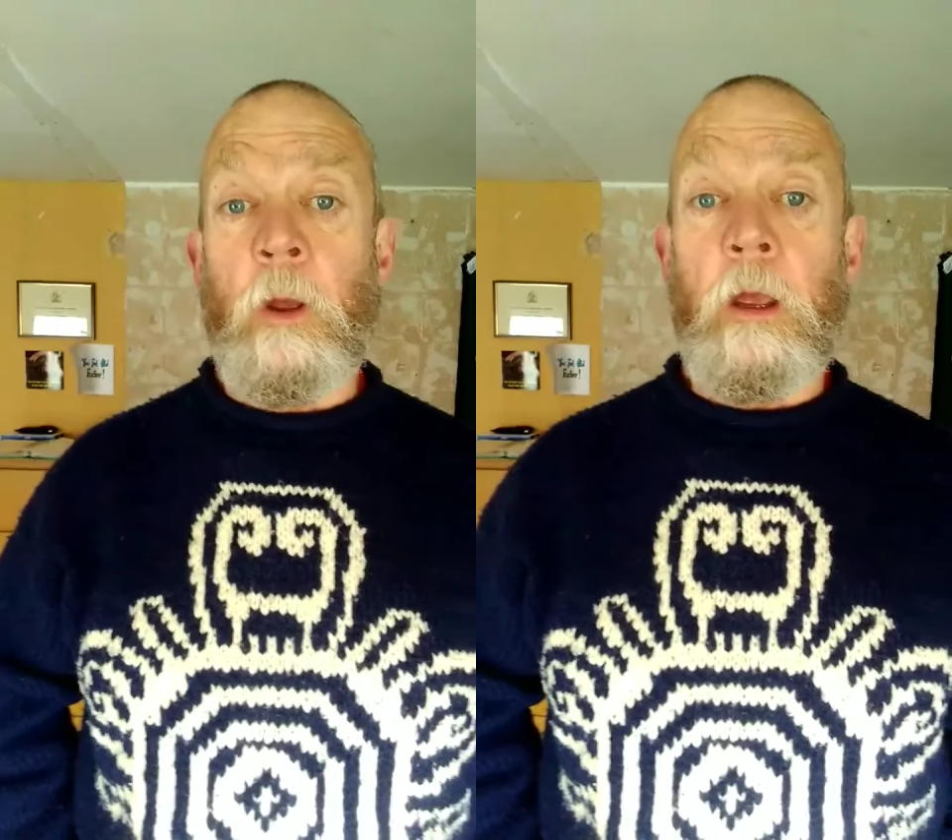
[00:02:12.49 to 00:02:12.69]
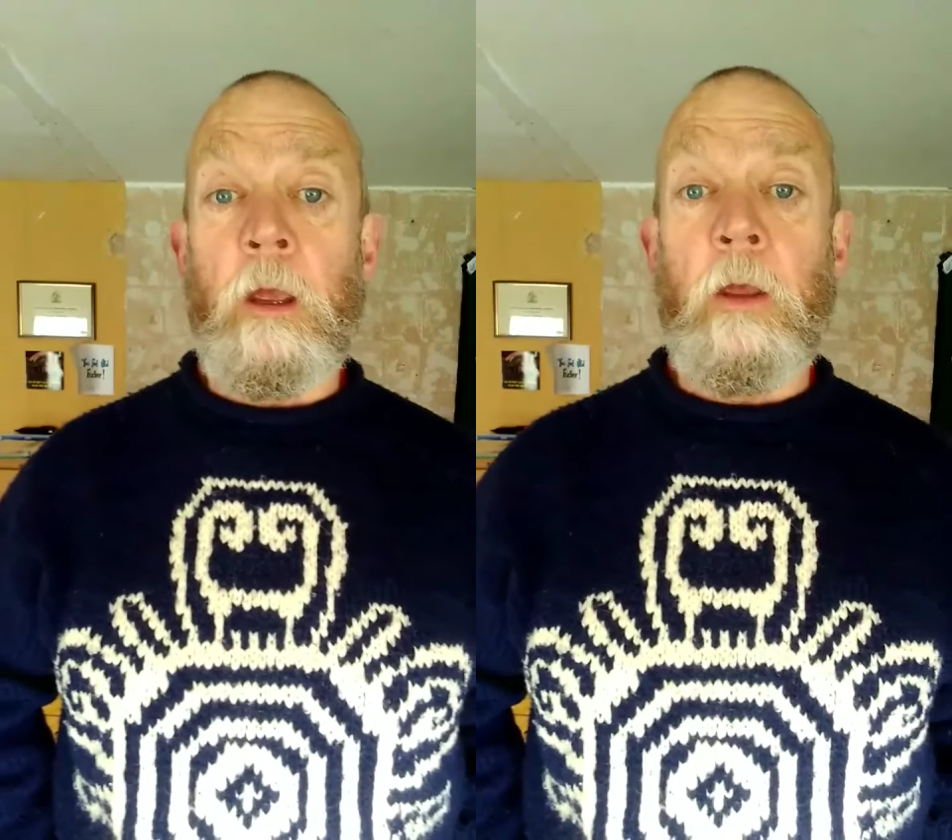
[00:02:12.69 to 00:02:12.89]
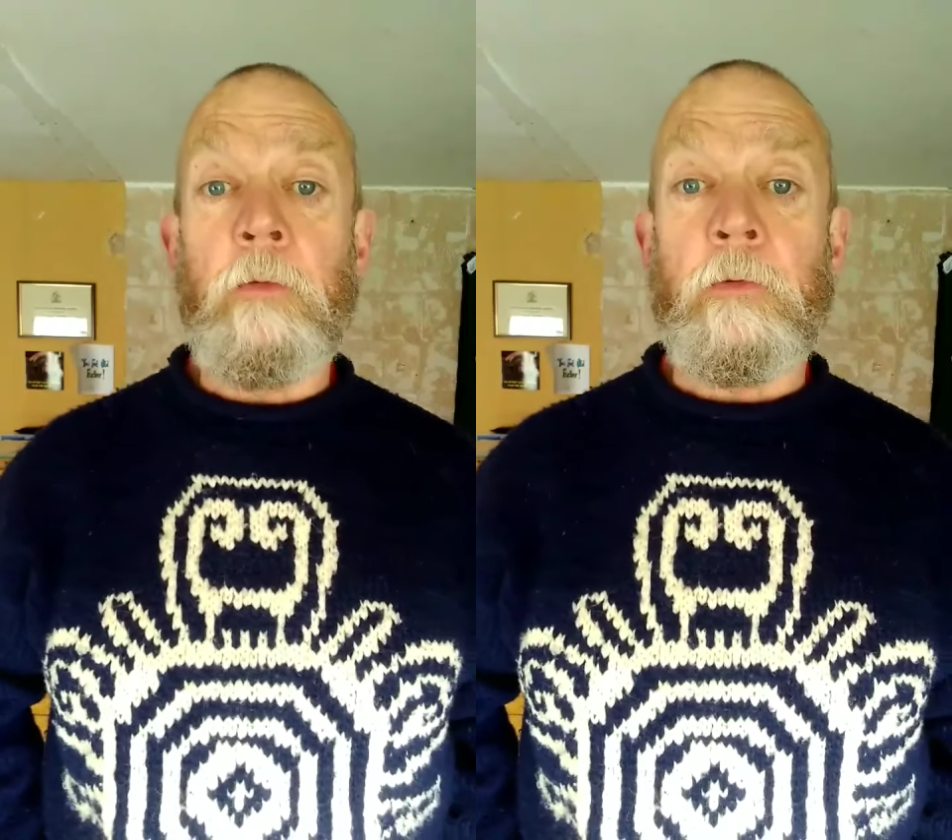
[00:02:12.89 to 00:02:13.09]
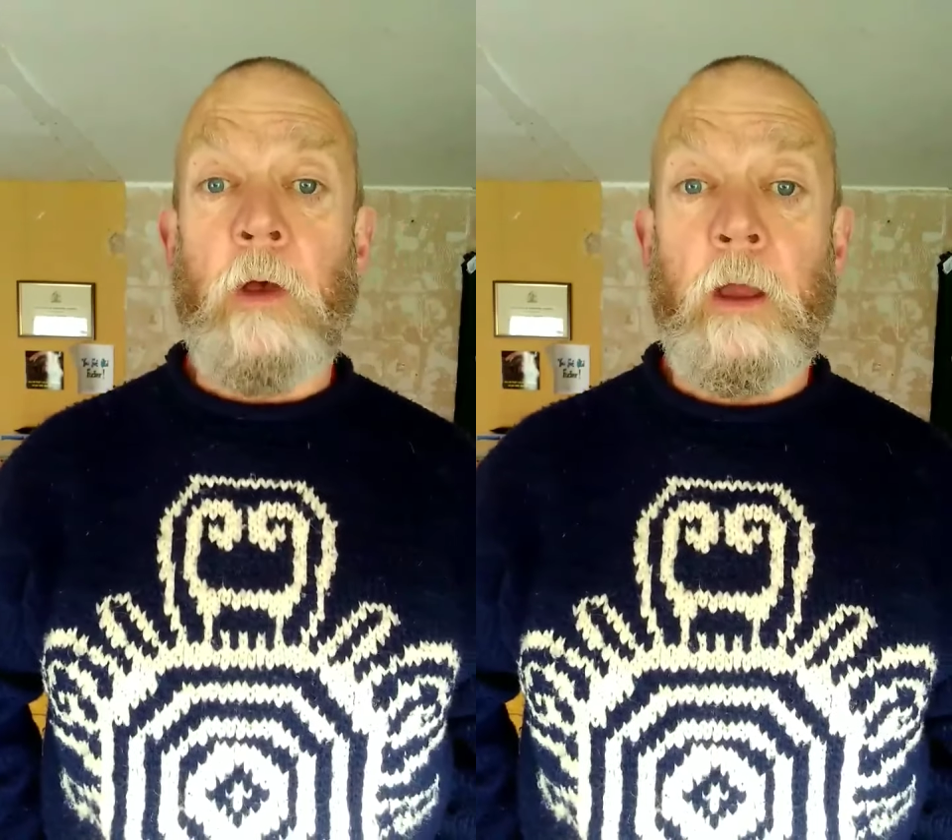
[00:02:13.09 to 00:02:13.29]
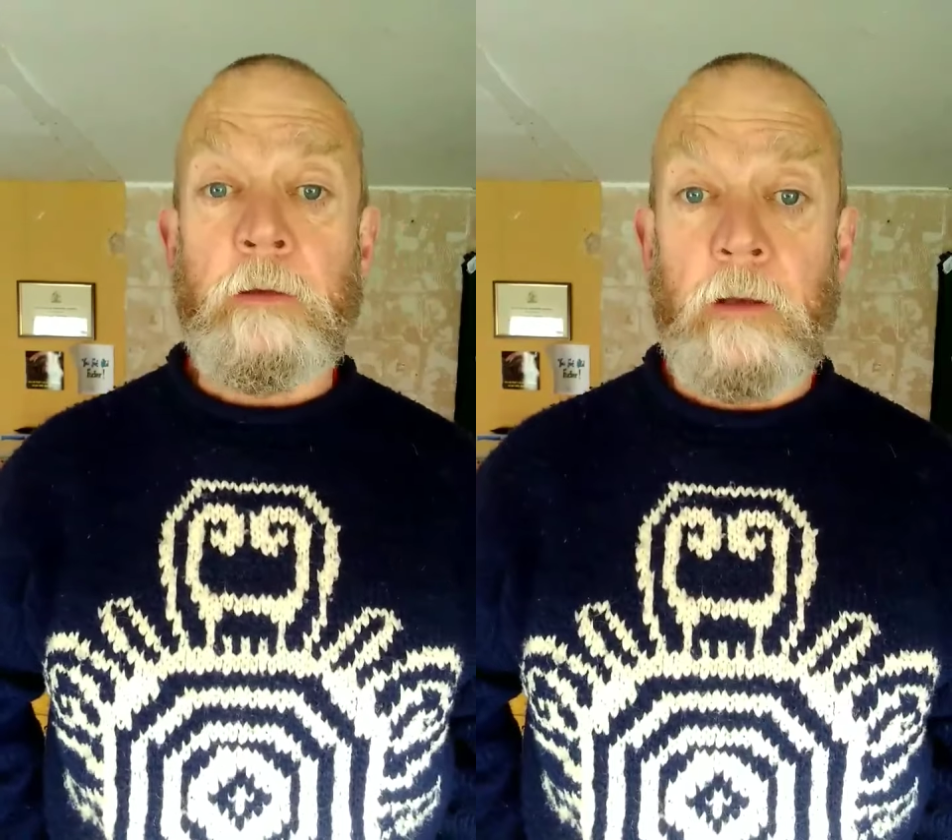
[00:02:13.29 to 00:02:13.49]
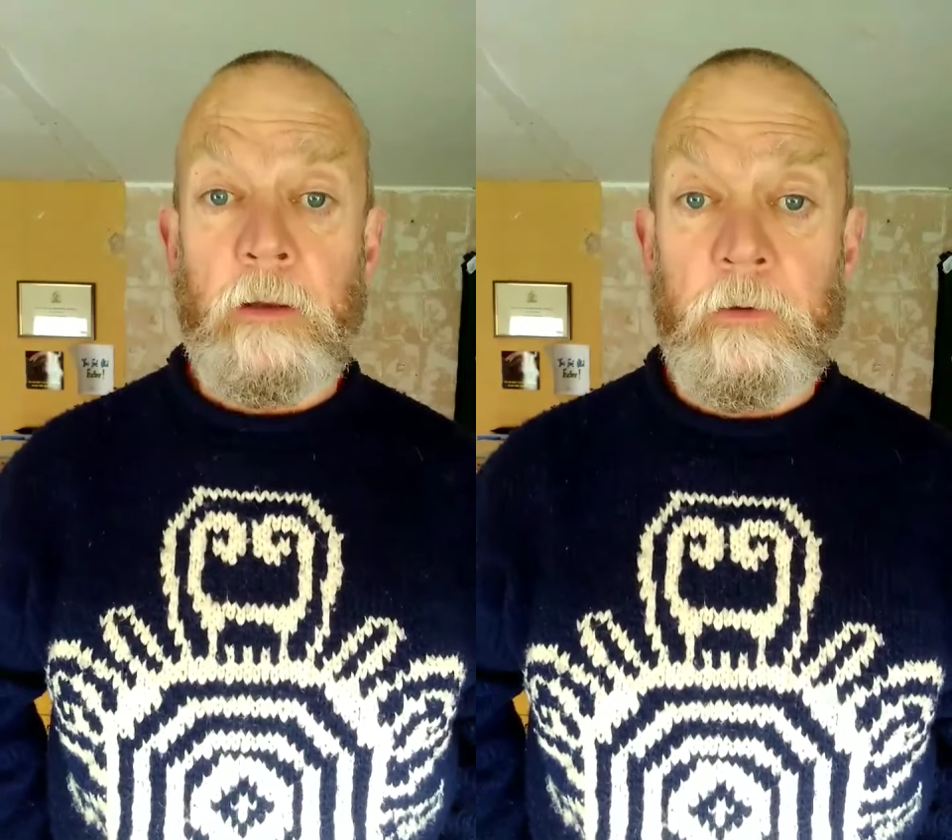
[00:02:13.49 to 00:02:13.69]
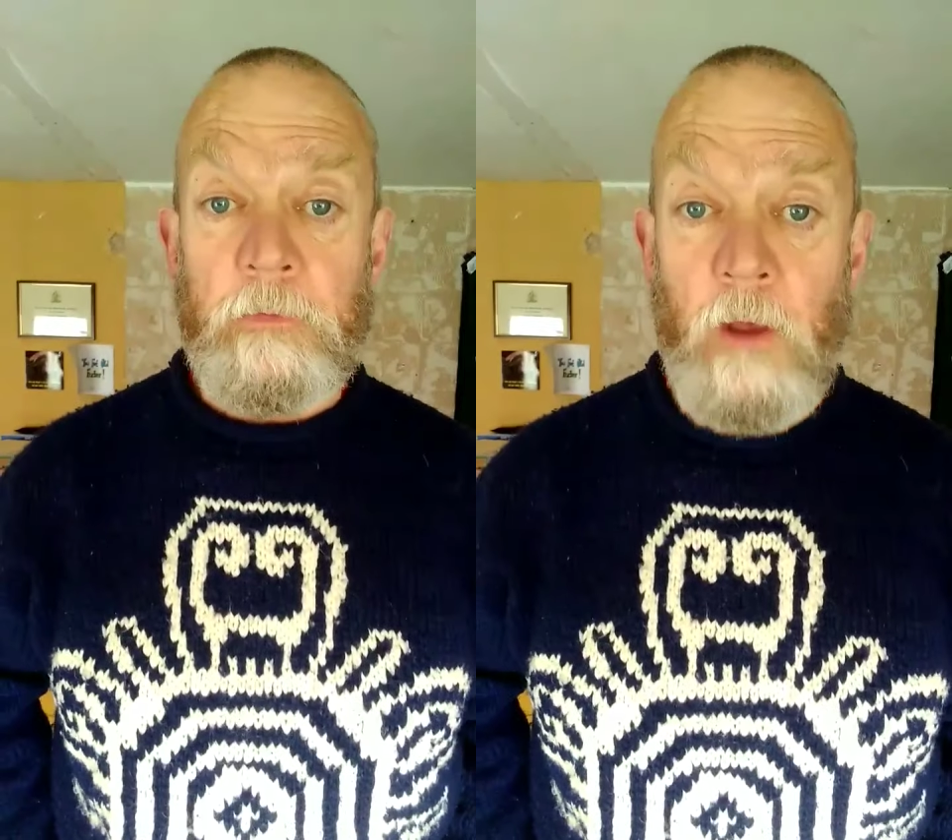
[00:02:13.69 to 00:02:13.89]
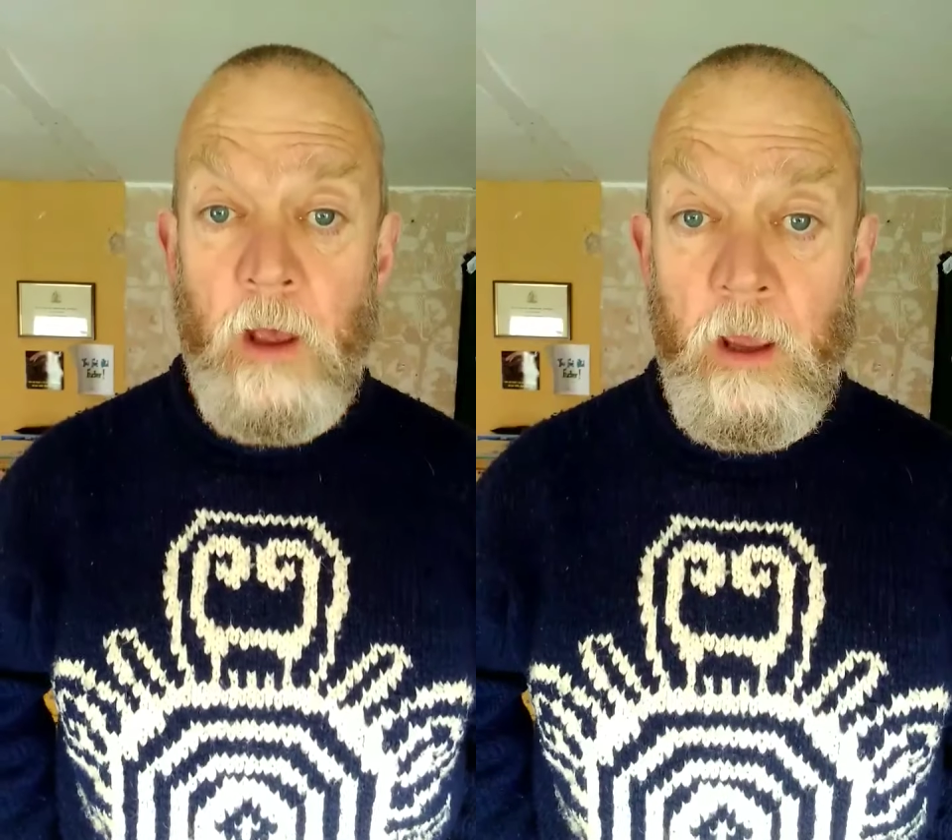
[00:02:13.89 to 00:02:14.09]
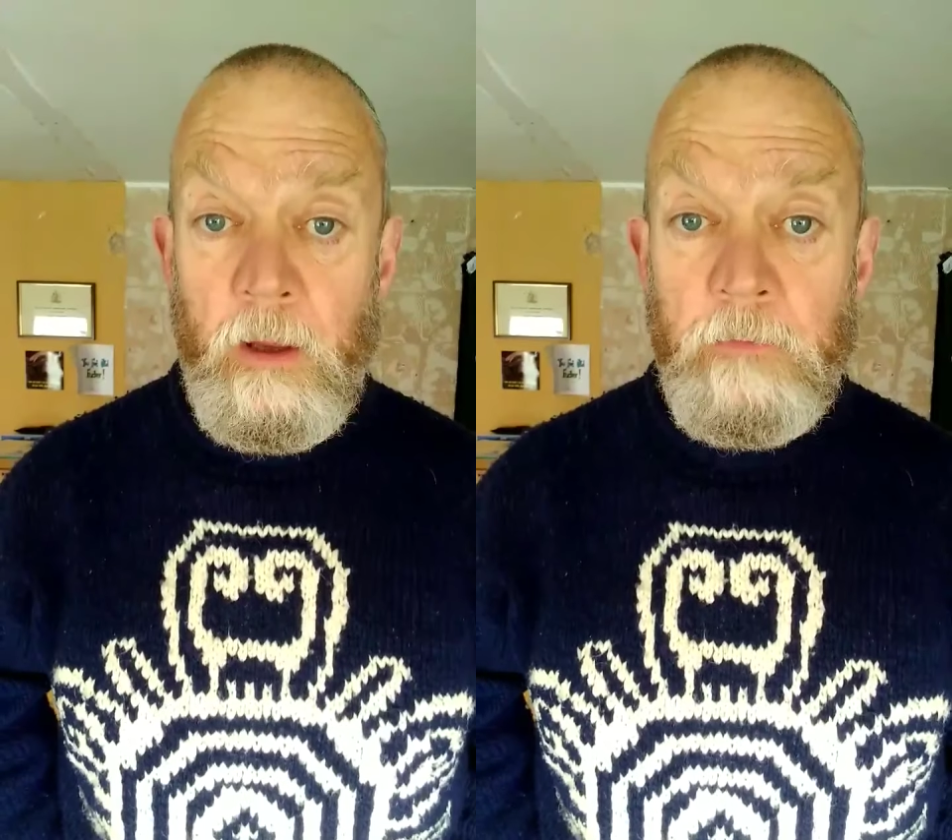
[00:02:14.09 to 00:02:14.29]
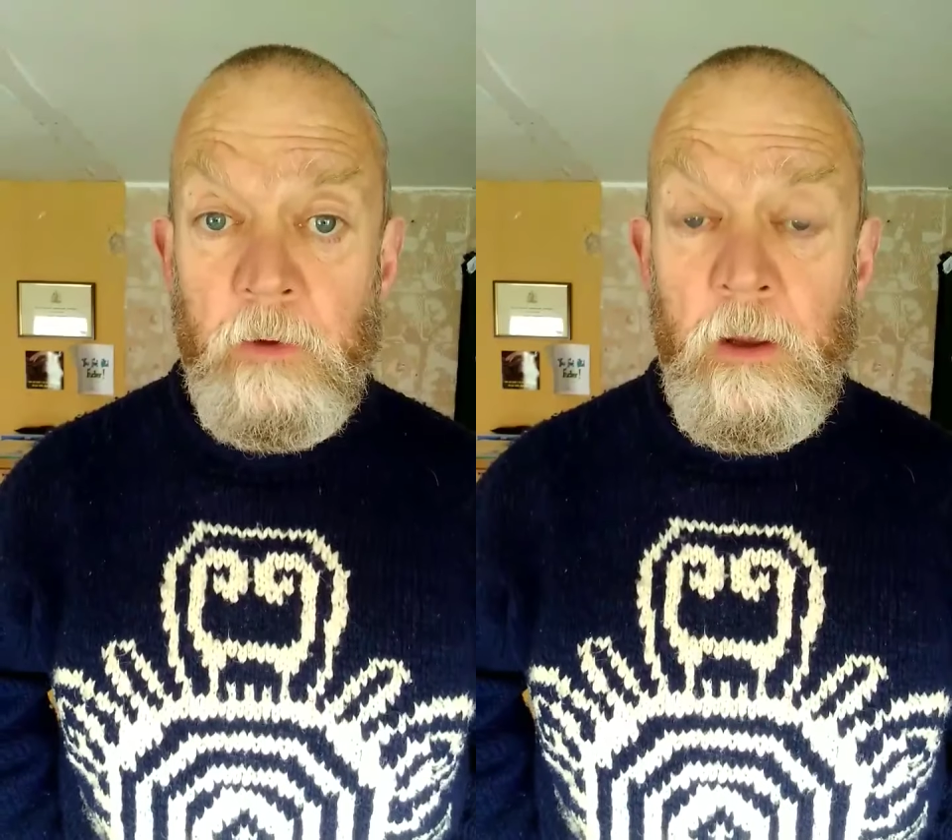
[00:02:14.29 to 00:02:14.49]
with sightless
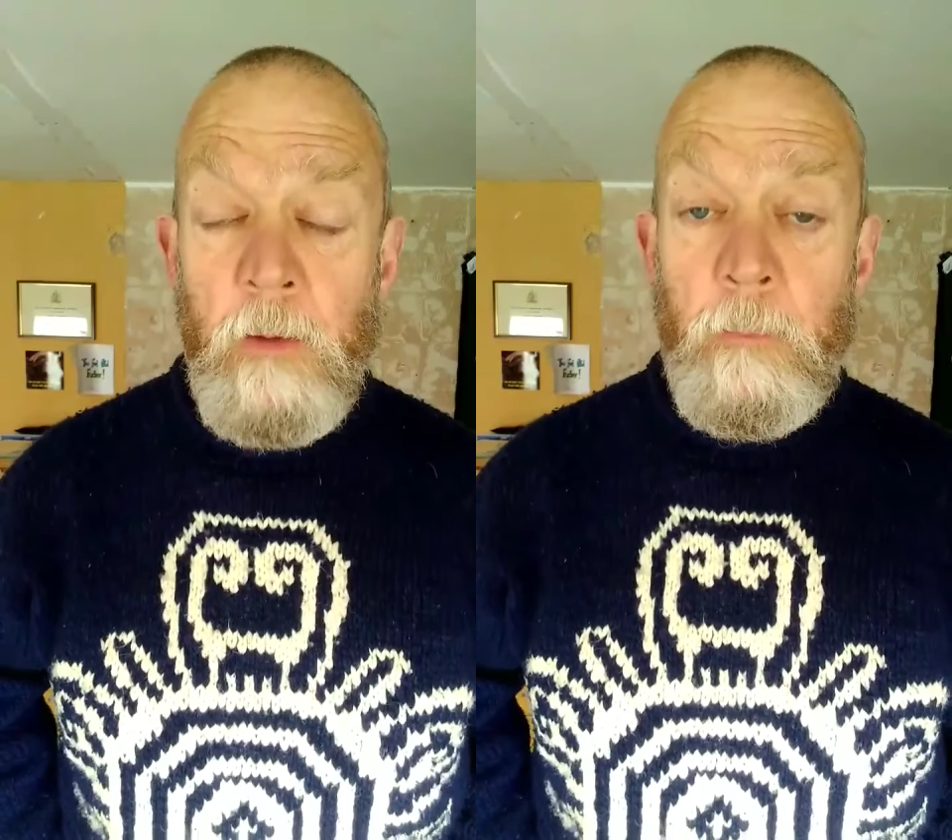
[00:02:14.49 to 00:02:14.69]
eyes,